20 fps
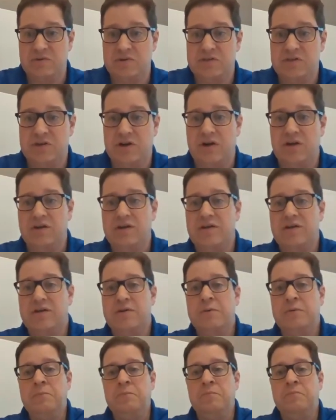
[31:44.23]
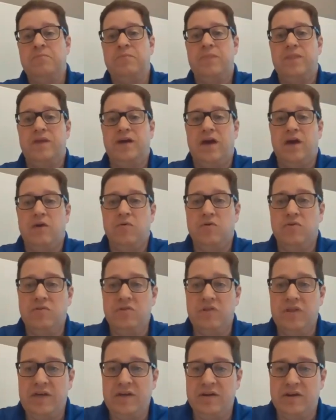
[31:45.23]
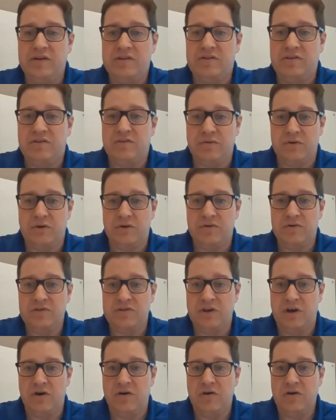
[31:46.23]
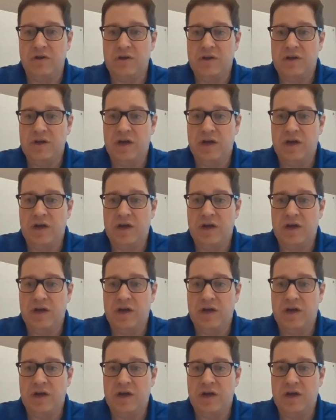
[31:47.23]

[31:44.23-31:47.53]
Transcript: which I will lead us through. So